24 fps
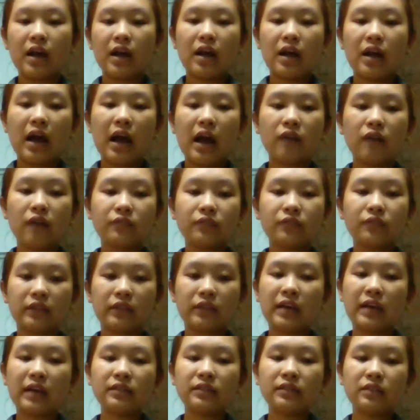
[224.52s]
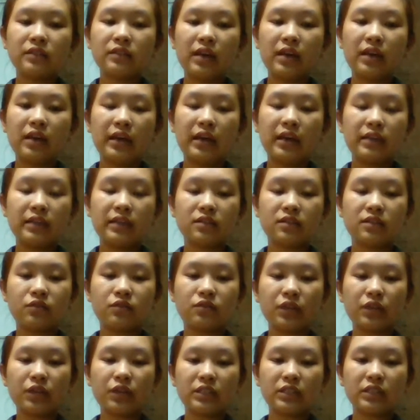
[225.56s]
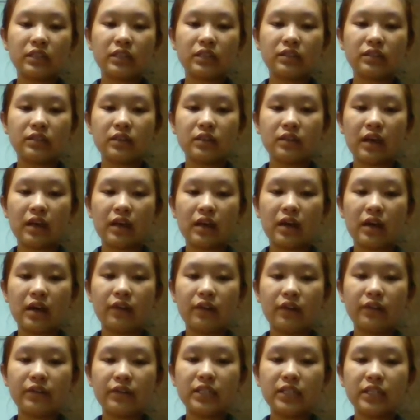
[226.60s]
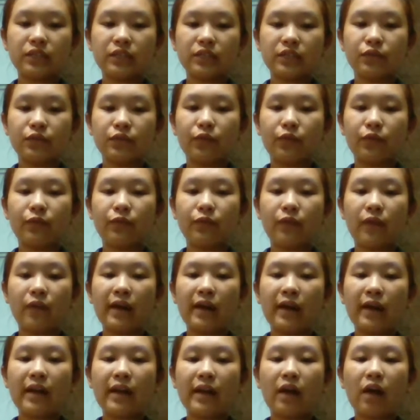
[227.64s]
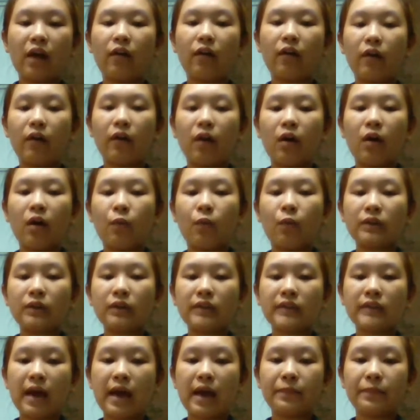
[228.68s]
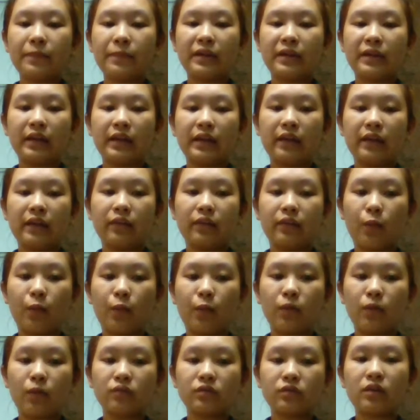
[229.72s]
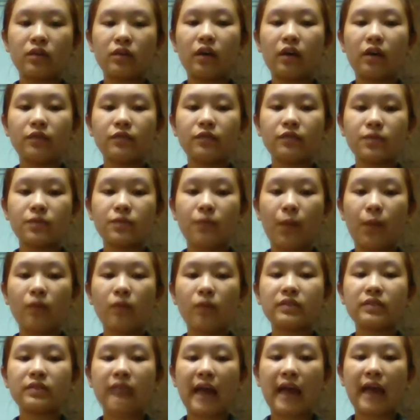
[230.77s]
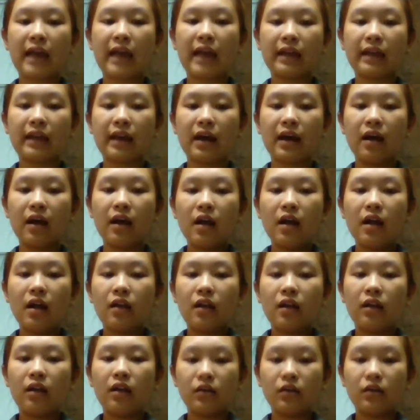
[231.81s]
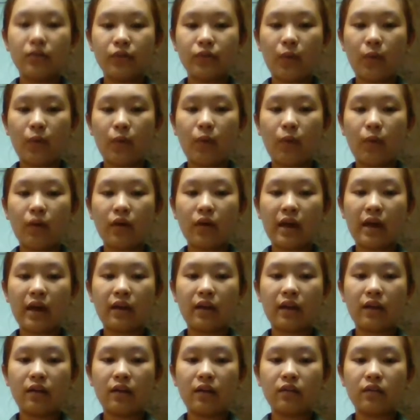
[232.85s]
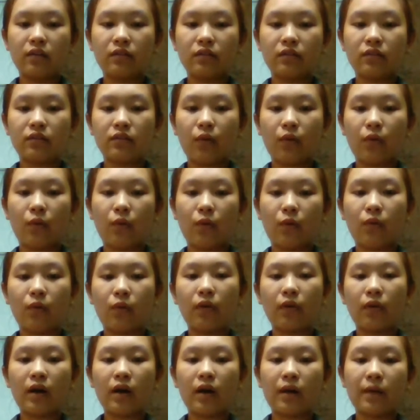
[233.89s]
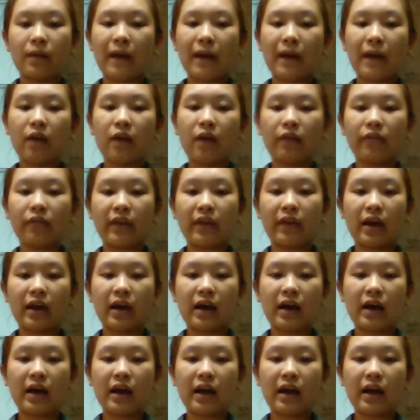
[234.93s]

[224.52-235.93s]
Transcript: after that he suggested reading to find out what's happening in the world of sports and learn all about their